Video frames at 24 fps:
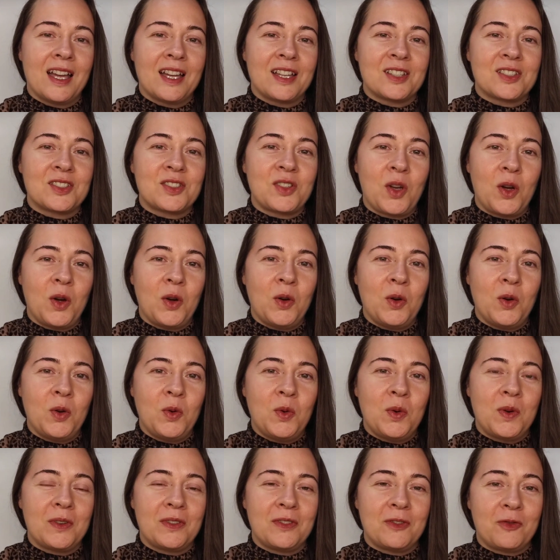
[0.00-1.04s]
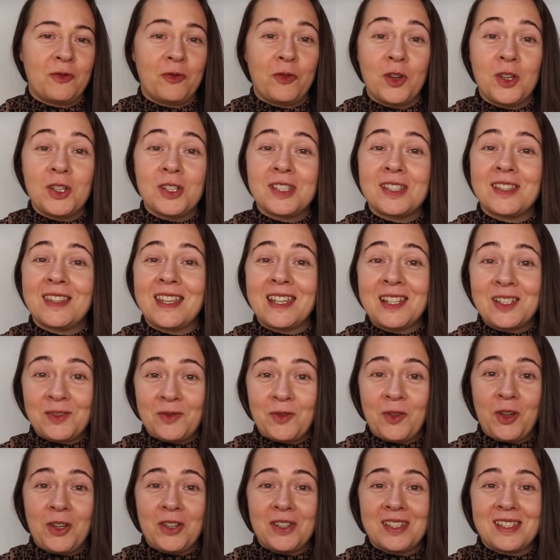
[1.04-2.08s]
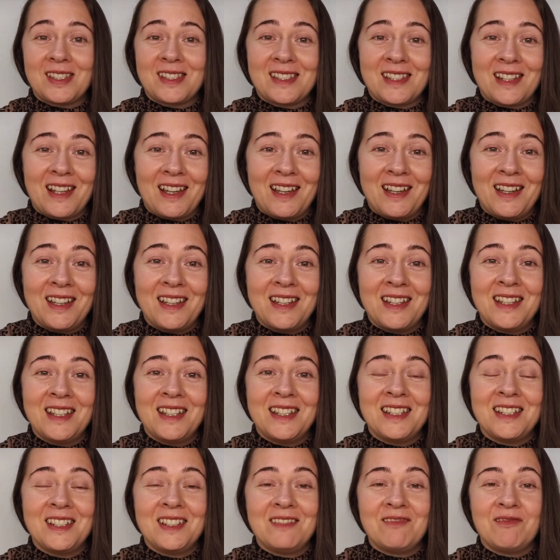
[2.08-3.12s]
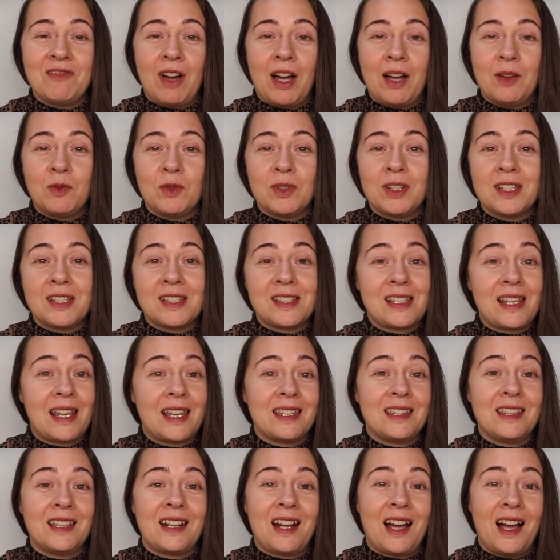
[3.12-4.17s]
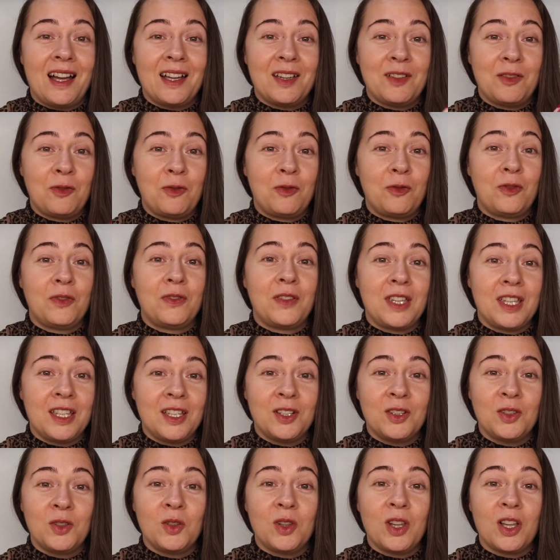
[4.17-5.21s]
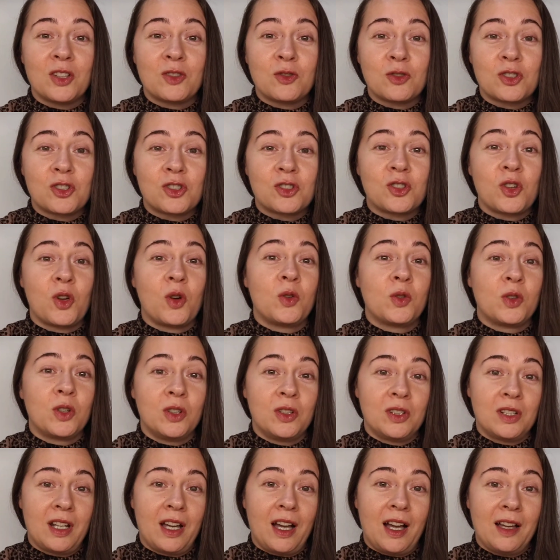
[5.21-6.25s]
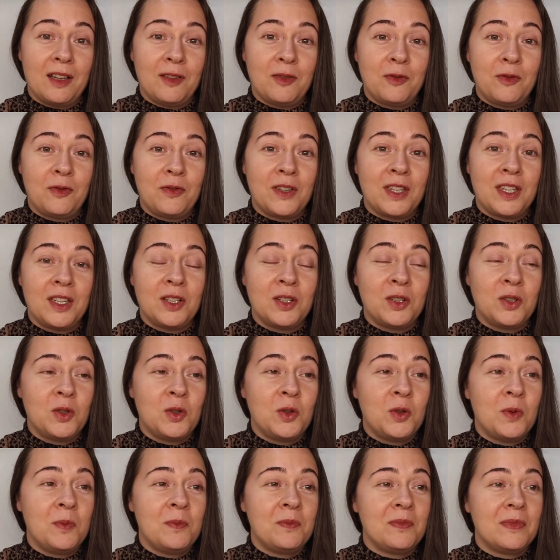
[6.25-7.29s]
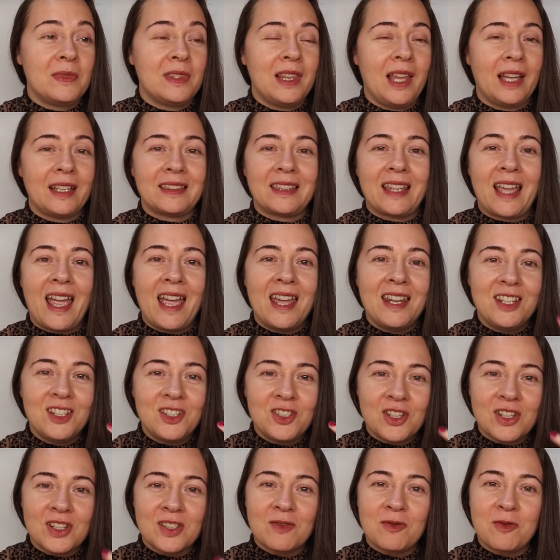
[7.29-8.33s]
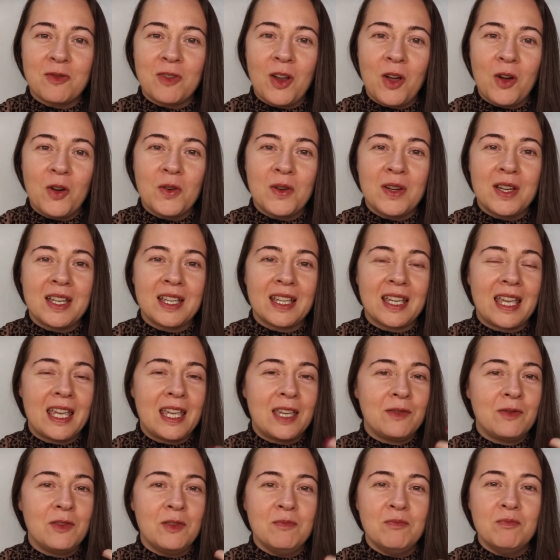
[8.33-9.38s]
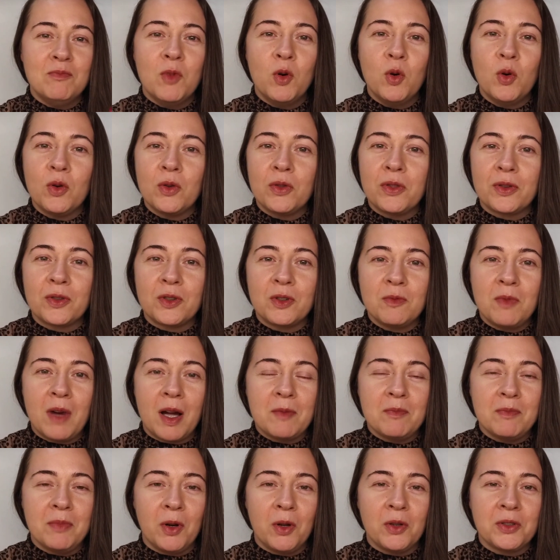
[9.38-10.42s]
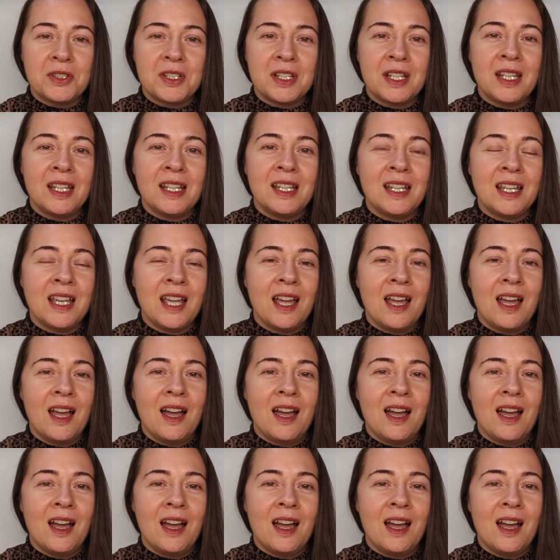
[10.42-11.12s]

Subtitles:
So first things first, I want to say that I feel so good. I feel like the energy is flowing even more through my body.